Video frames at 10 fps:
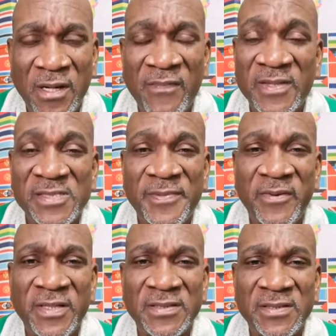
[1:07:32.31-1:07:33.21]
of the
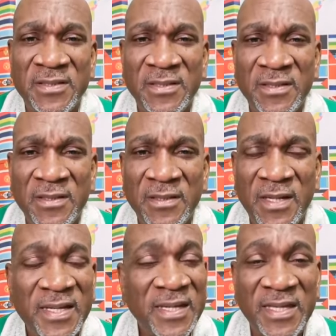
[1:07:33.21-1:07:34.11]
Spirit
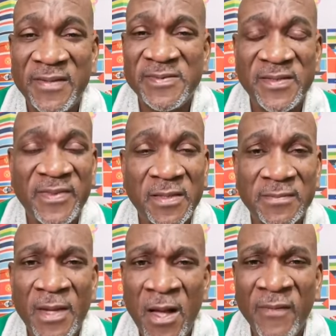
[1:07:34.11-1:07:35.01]
and the gifts of,
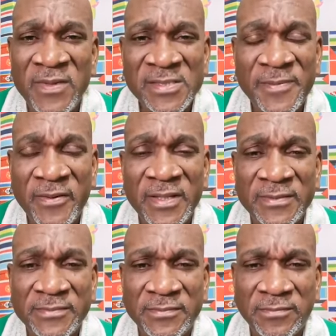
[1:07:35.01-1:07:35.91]
of the Spirit.